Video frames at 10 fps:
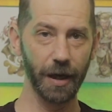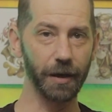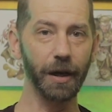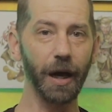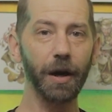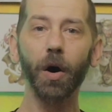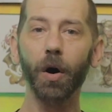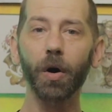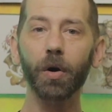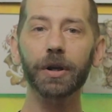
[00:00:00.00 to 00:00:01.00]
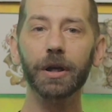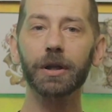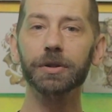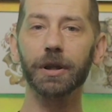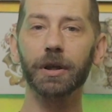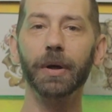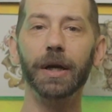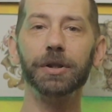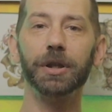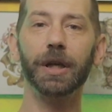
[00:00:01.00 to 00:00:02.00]
Now, not all Year Zero
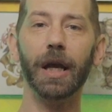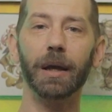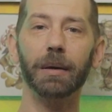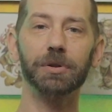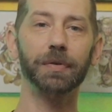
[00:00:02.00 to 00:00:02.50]
engine games